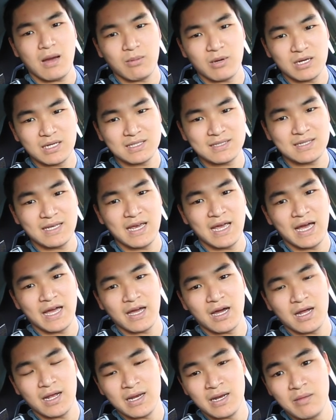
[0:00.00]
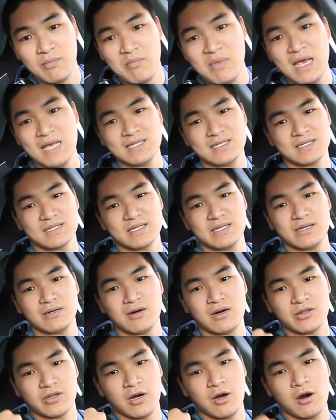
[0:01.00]
I'm going to say I got an amazing deal
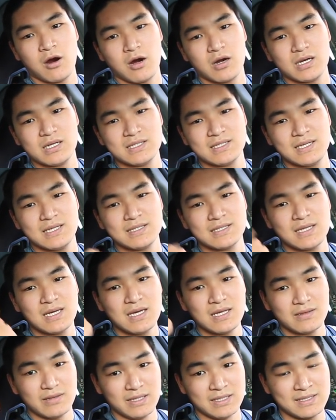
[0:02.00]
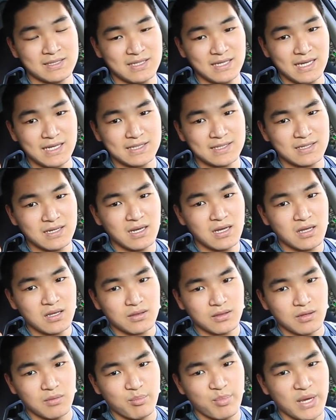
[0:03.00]
on the harnesses, the seats,
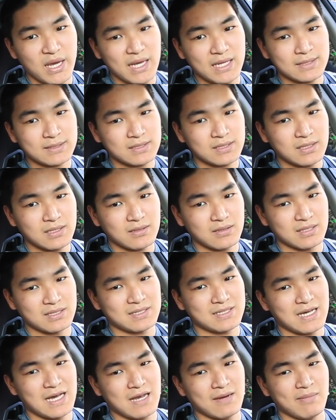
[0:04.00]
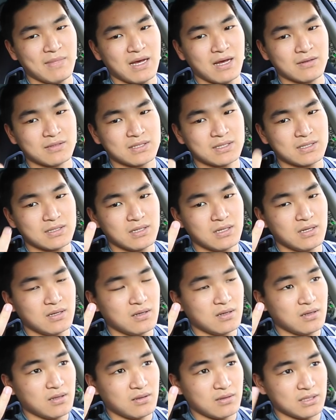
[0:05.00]
the base, the side mounts,
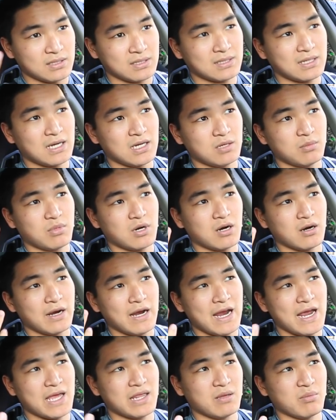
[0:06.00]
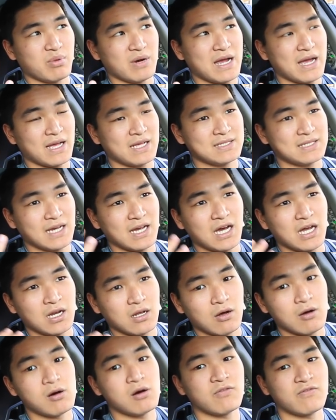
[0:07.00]
the slider bar, and the brackets. I got
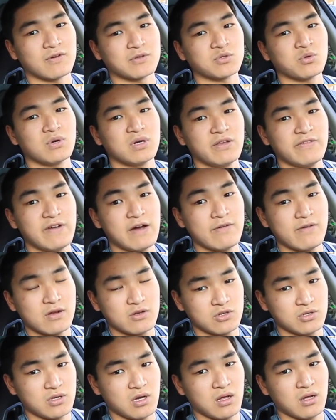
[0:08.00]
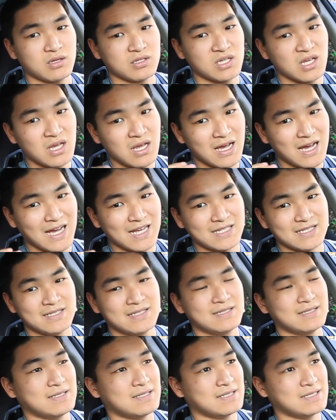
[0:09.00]
it all for $2,500. I,
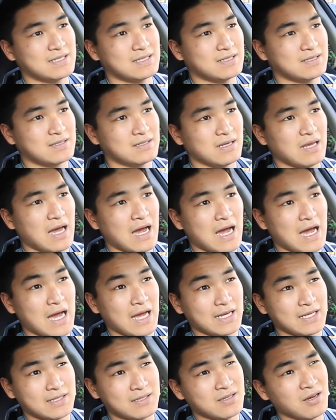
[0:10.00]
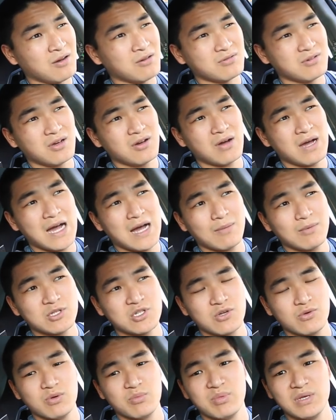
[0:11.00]
I don't know how
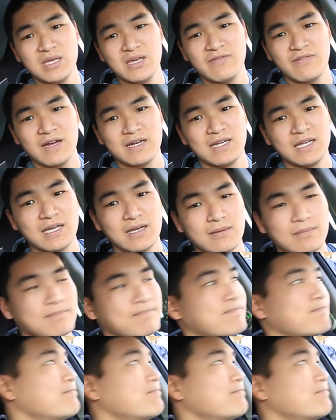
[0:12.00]
much it would be if I didn't